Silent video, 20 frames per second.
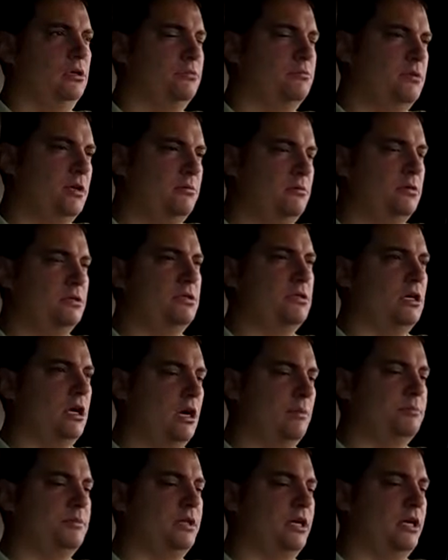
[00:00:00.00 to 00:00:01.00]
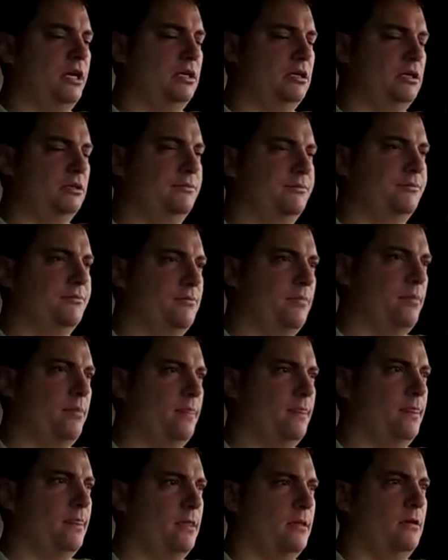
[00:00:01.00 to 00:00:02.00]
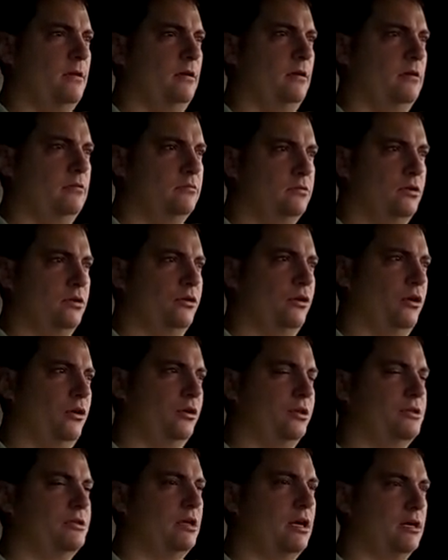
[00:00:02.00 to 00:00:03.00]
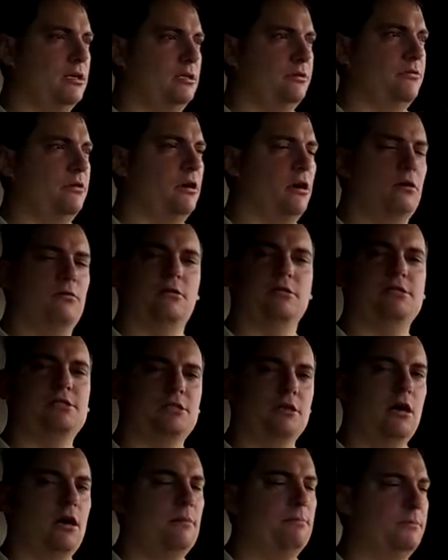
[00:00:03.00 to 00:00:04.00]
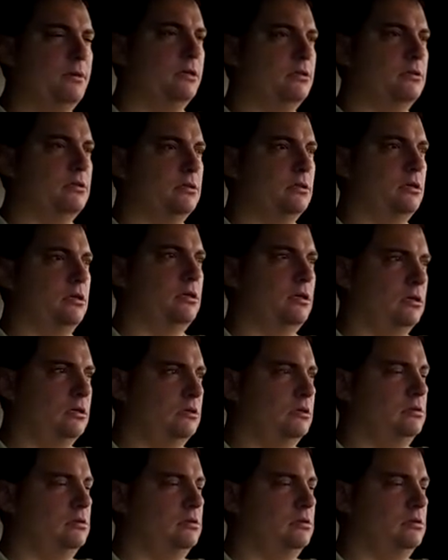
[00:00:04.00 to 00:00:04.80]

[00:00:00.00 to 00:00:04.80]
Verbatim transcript: Maybe stop there. Don't know exactly where I will stop, but uh,